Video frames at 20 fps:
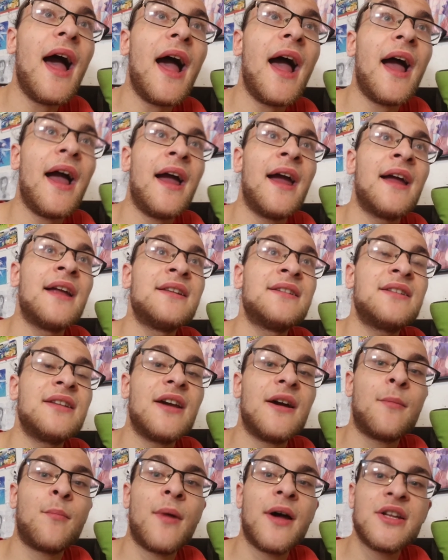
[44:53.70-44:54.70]
And
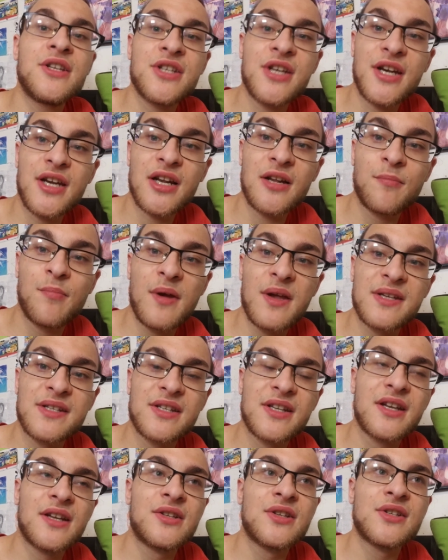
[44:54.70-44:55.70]
my channel
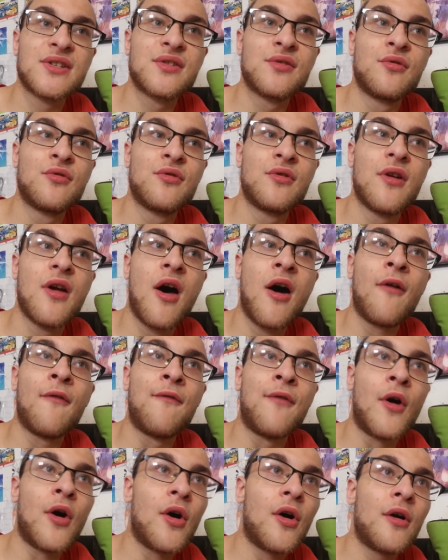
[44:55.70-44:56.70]
basically just
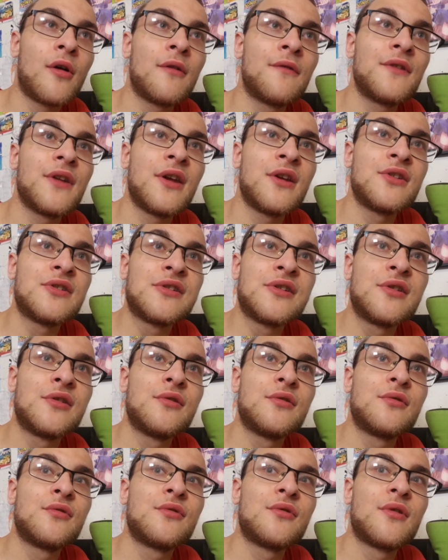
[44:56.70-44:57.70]
evolved
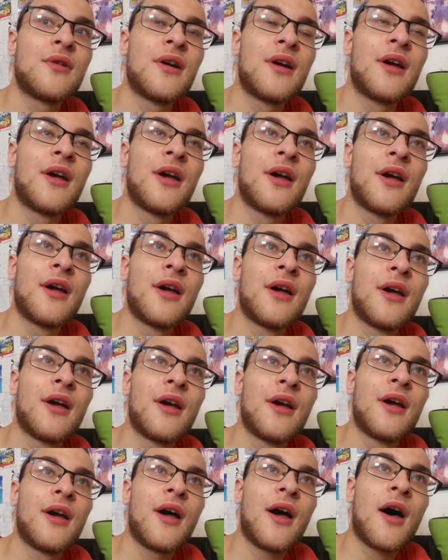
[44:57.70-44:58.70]
into
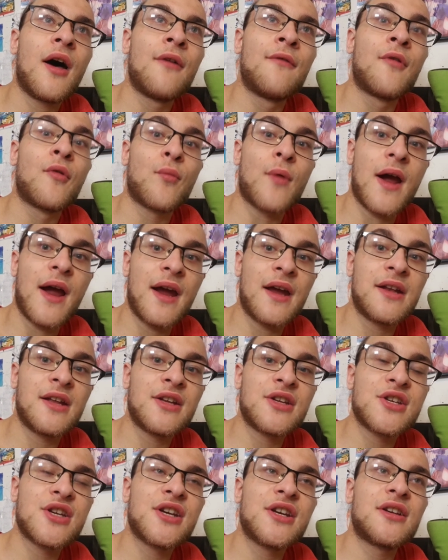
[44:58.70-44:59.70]
a variety
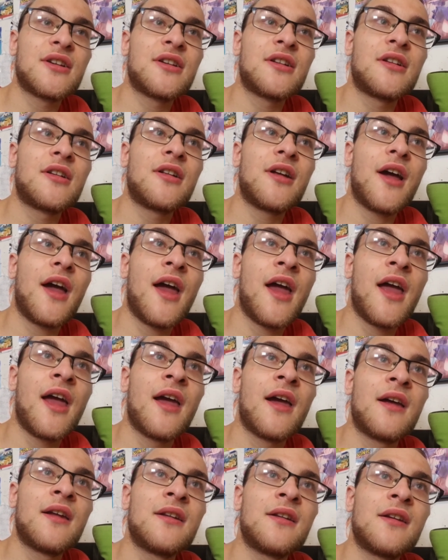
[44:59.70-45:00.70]
channel
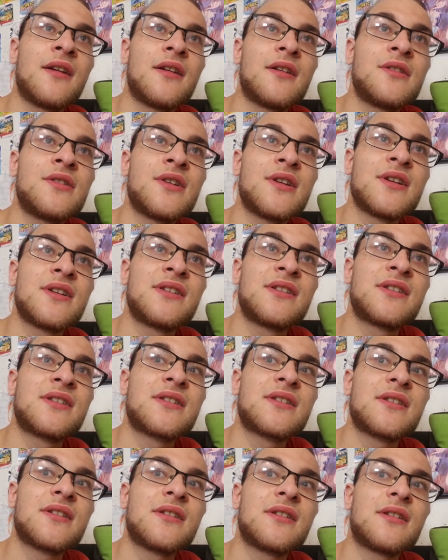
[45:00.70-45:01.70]
and
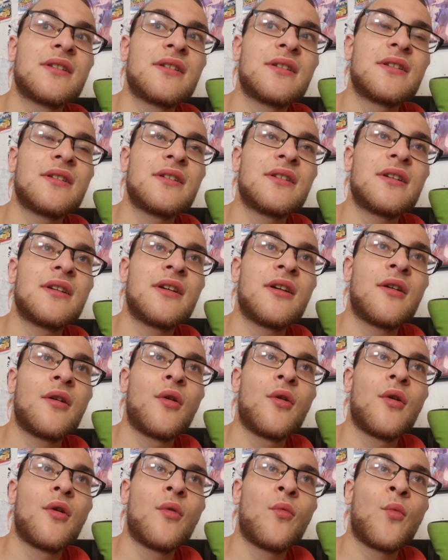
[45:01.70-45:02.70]
just
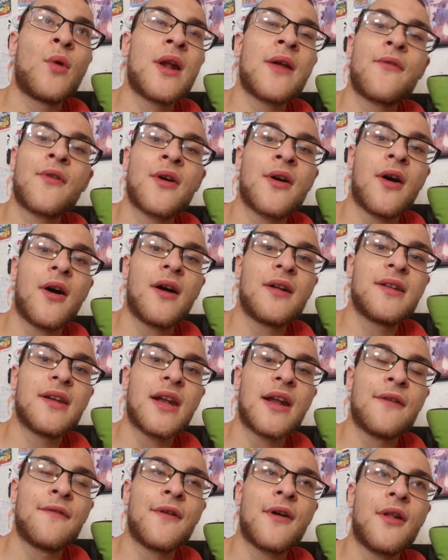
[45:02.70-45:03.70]
whatever content
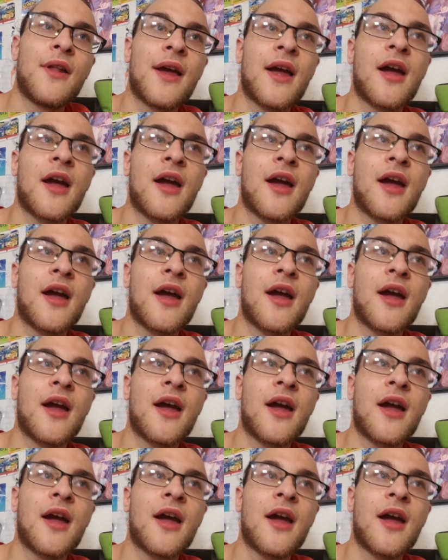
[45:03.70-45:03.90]
I felt like